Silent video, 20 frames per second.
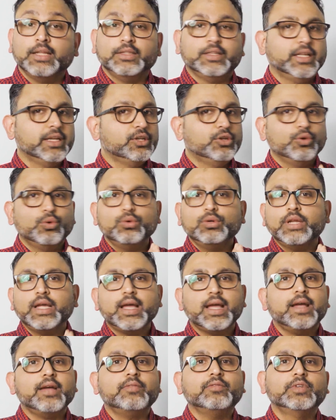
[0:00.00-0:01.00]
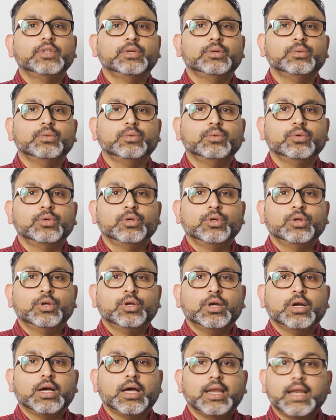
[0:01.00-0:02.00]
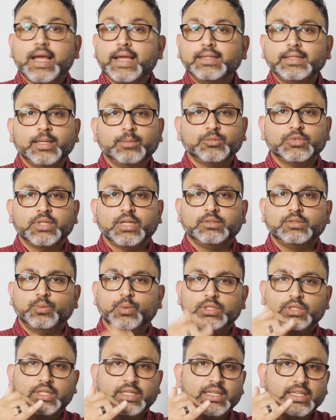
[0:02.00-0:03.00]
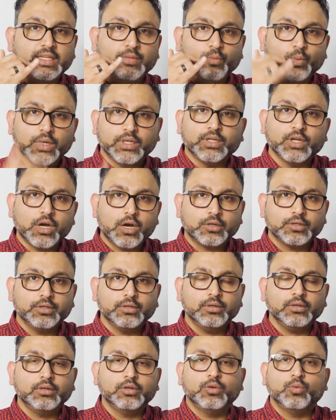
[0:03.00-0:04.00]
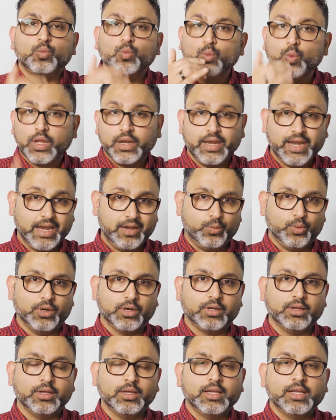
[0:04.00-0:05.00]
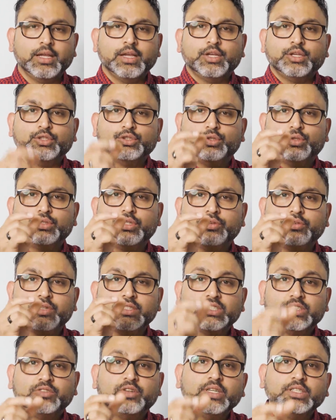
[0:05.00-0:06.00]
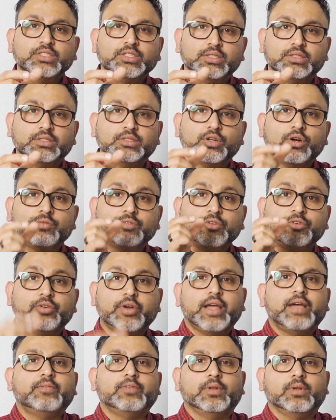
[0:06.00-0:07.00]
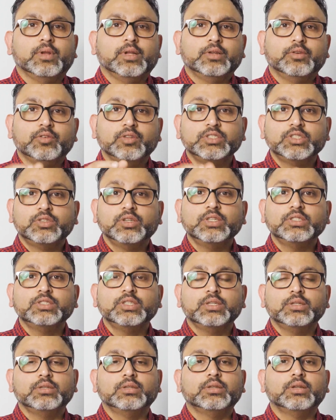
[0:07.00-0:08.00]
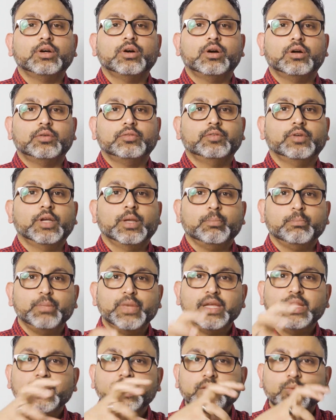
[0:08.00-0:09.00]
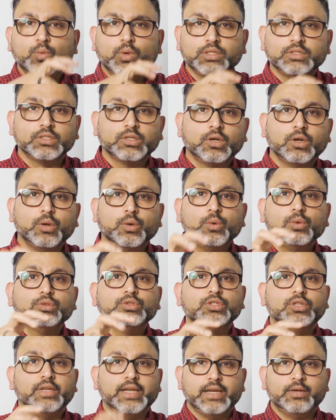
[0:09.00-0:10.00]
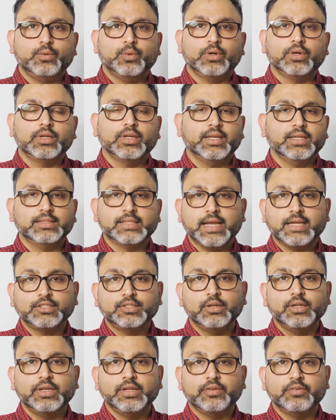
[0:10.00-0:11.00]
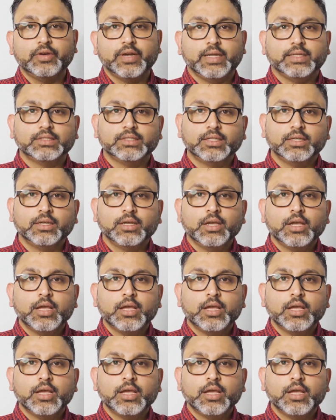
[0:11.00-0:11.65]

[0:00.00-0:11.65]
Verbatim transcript: They don't have to align themselves with one doctor, one network. So the restriction of travel, restriction of being in one closed network is actually erased.